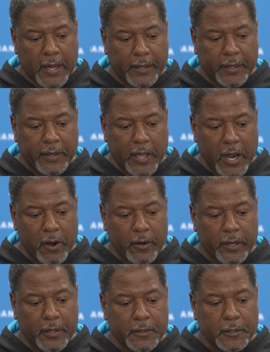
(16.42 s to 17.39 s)
in the
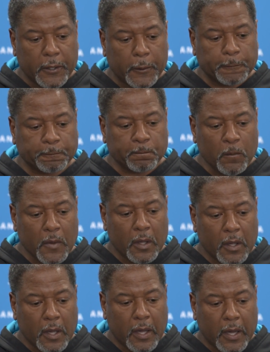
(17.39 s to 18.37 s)
area. So
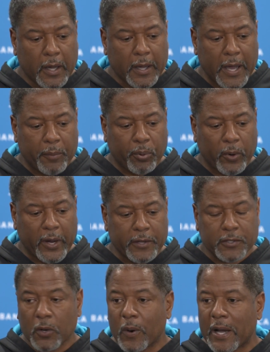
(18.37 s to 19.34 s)
our
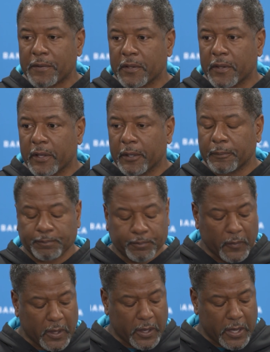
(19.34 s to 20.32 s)
prayers go out to them.
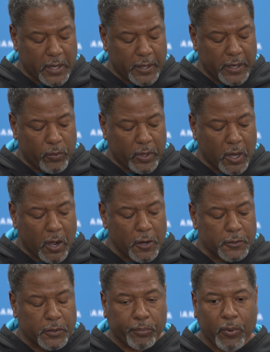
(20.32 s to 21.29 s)
in
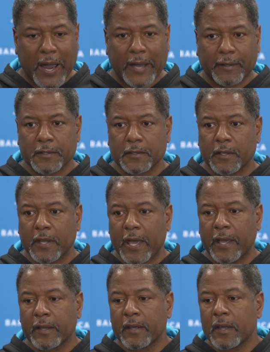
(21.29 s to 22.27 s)
regards to practice
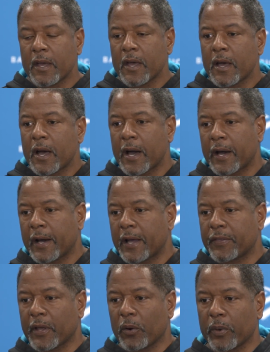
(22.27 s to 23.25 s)
today,
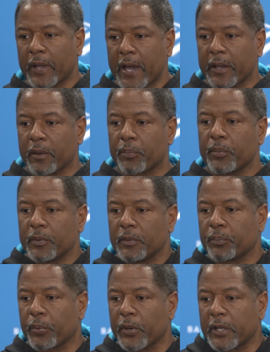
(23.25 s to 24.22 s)
I thought we had a
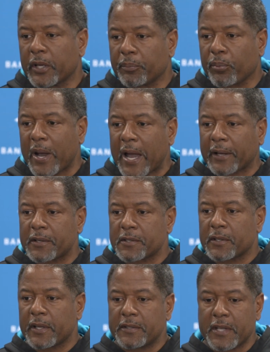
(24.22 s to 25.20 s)
pretty good
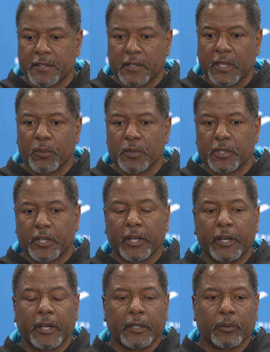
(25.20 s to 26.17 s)
practice. The intensity was
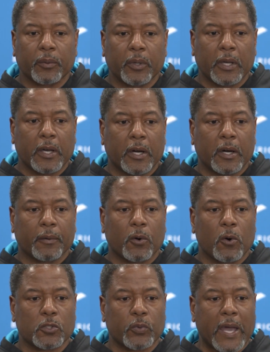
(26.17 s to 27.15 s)
good. We, of
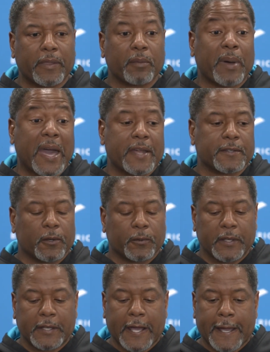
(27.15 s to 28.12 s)
course, we had the pads
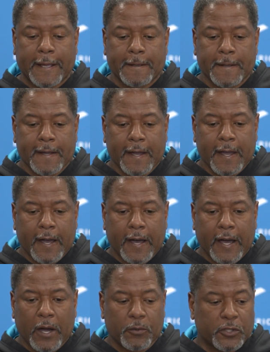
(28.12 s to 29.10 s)
on today.
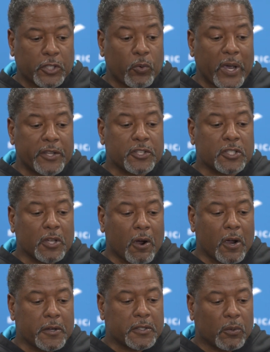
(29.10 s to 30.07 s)
Uh, it was a great
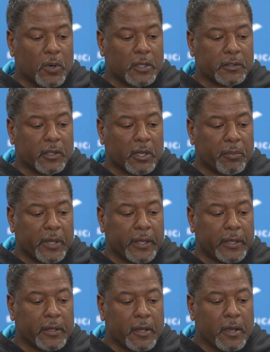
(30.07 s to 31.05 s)
start to what's going to
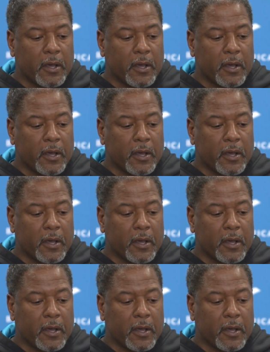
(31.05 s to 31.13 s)
be